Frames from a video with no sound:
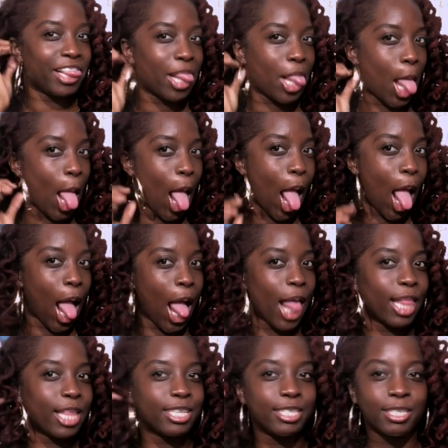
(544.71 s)

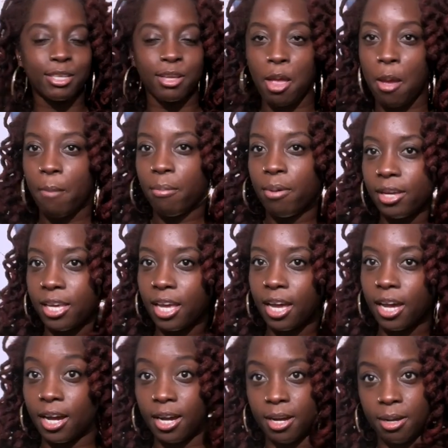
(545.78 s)
Yes. But yeah,
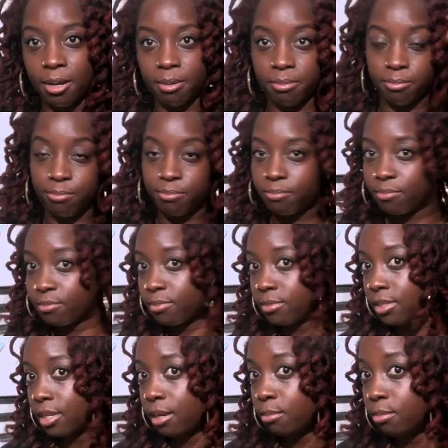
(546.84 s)

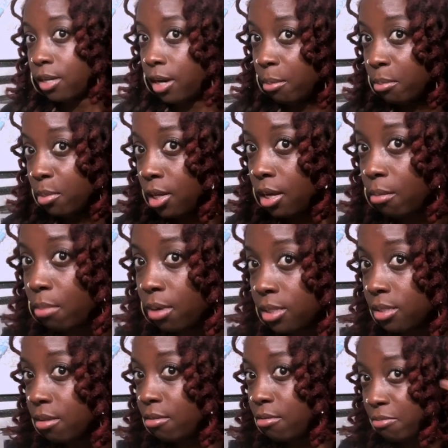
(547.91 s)
I'm sorry, I'm looking at
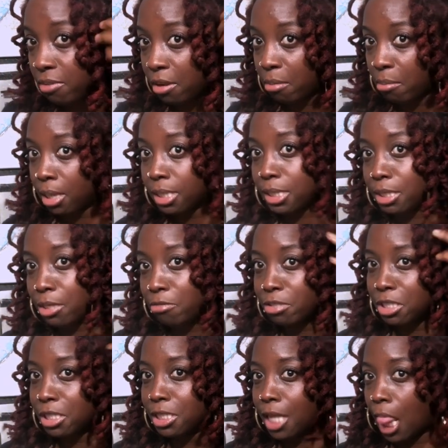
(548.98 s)
myself, I'm feeling myself
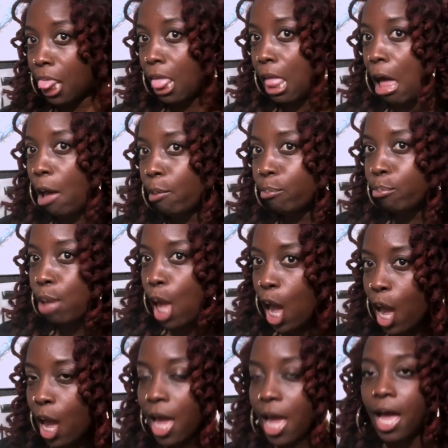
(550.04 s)
just a little
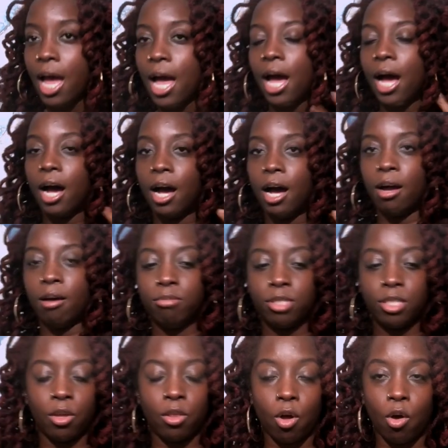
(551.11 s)
bit.
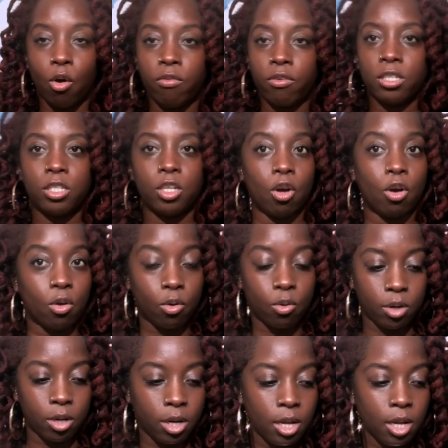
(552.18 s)
So the
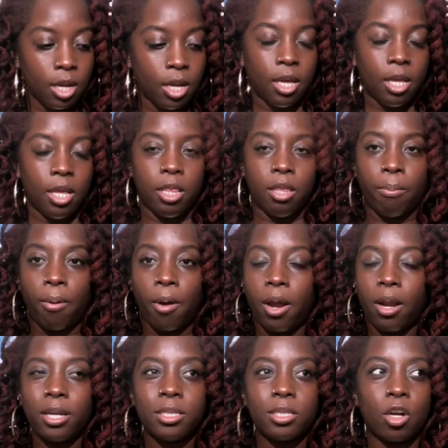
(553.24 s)
oVertone. The
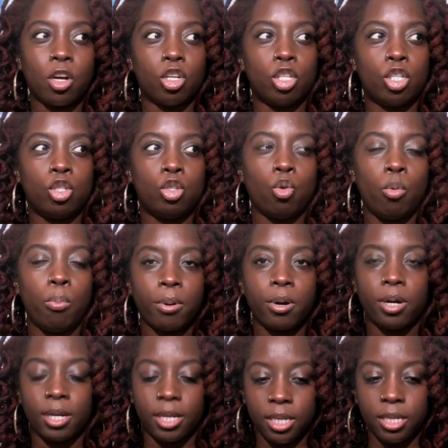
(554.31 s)
products are super
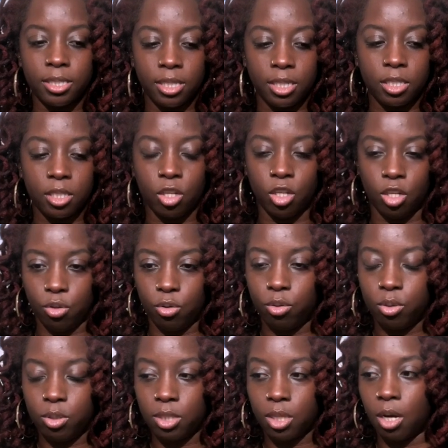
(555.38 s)
easy to
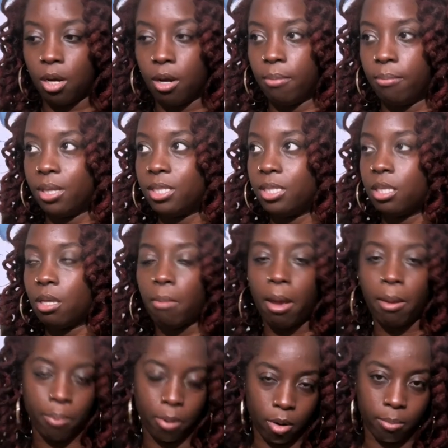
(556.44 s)
use. It's
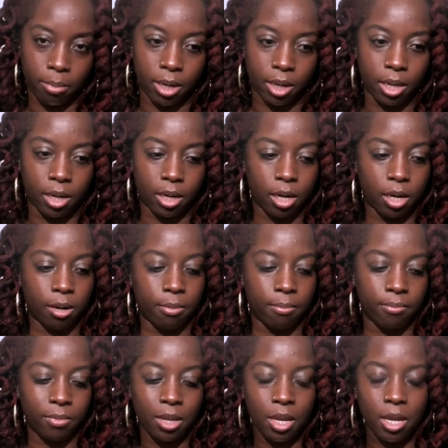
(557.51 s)

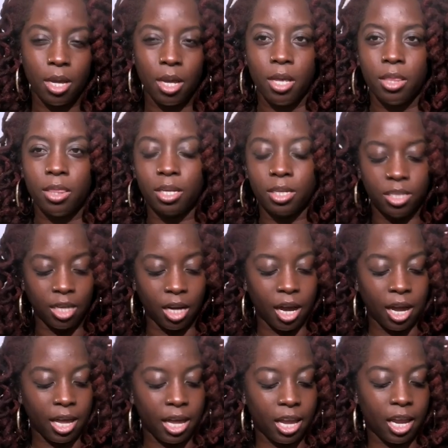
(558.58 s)
semi-permanent. The
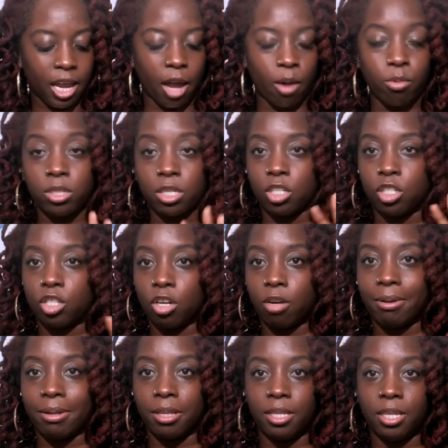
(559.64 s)
dye, I was concerned
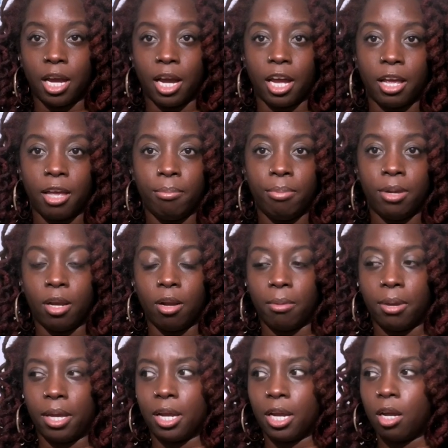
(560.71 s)
about the dye being on my
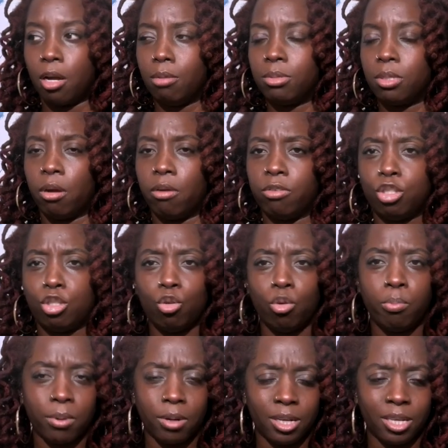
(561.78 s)
hair. It comes off
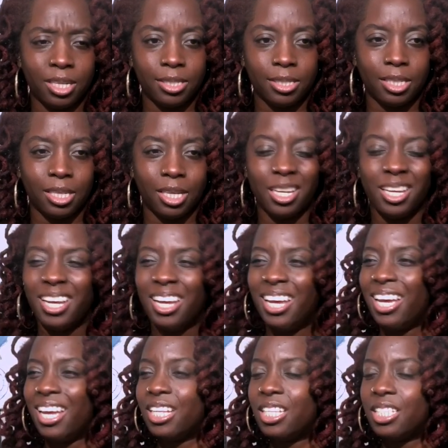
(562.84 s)
super easy.
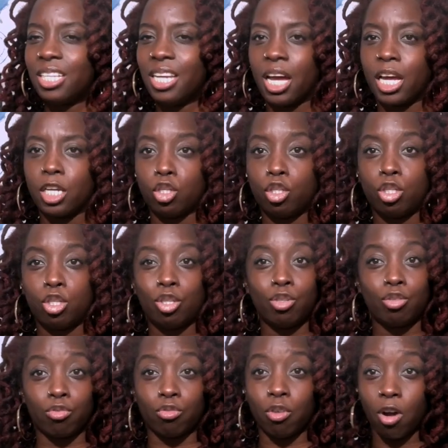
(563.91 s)
It's not
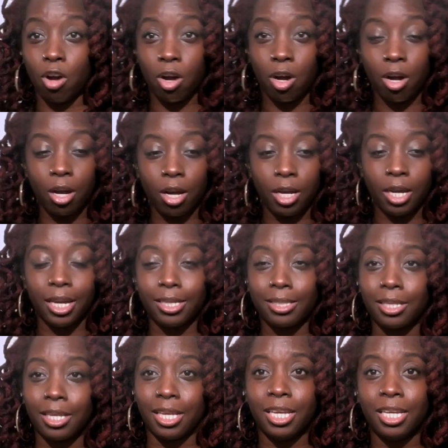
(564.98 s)
strong.
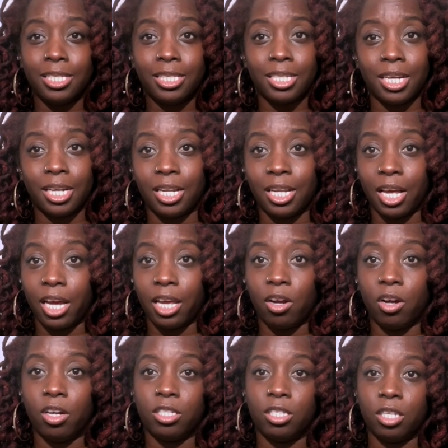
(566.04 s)
It's easy to glide
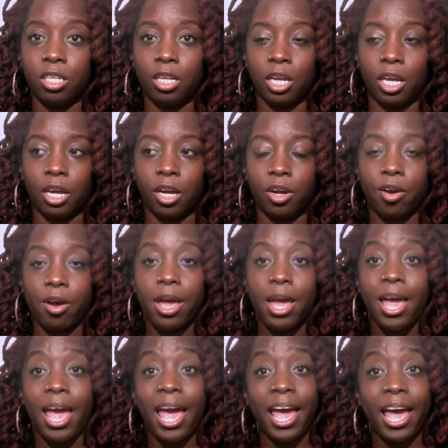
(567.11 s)
onto the hair.
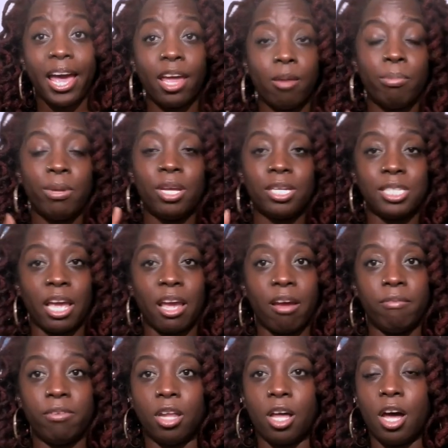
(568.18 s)
And because I
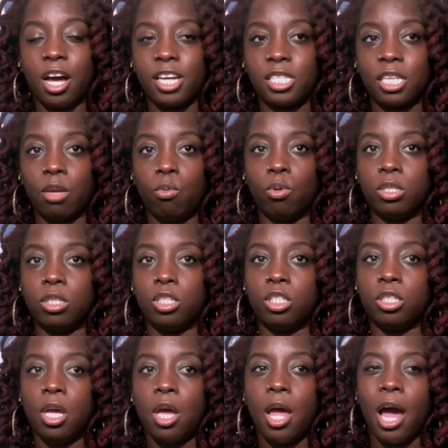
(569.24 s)
have locks,
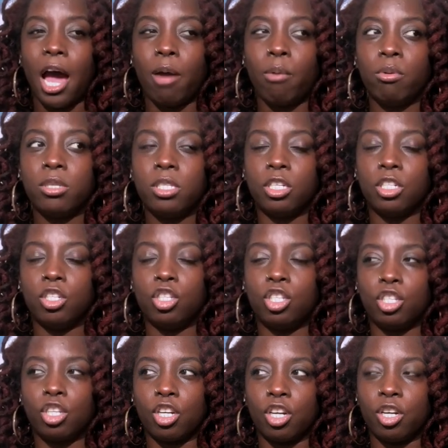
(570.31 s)
I was
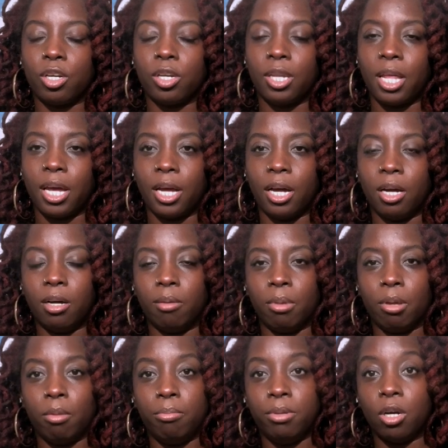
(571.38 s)
concerned that it
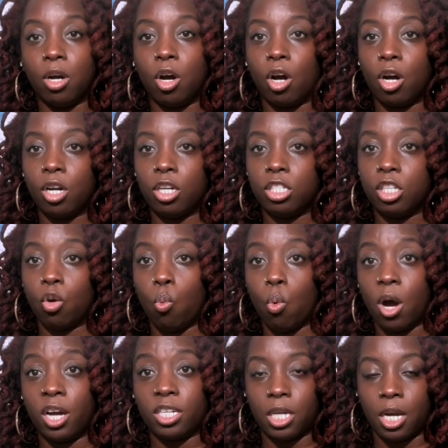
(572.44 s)
would be hard to
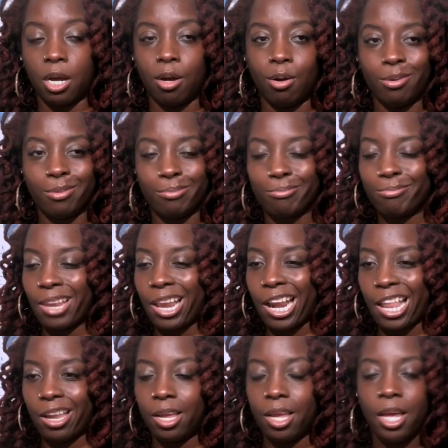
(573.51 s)
wash out.
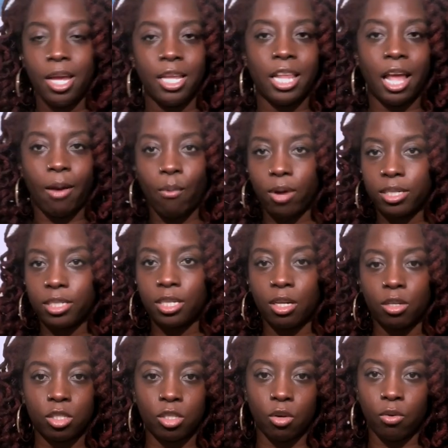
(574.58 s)
That washed
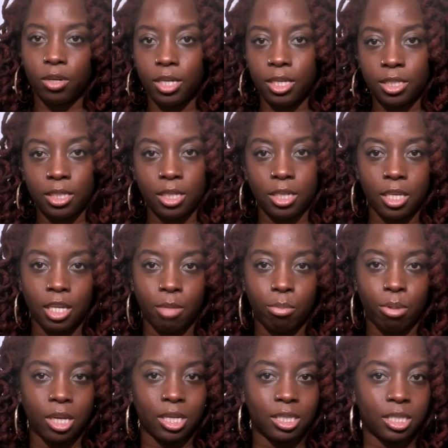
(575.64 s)
out so easily
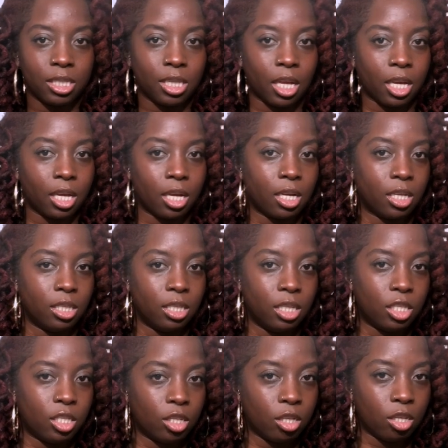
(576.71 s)
because it's like a
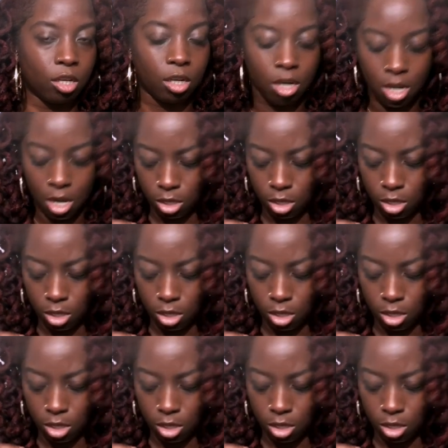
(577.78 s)
conditioner.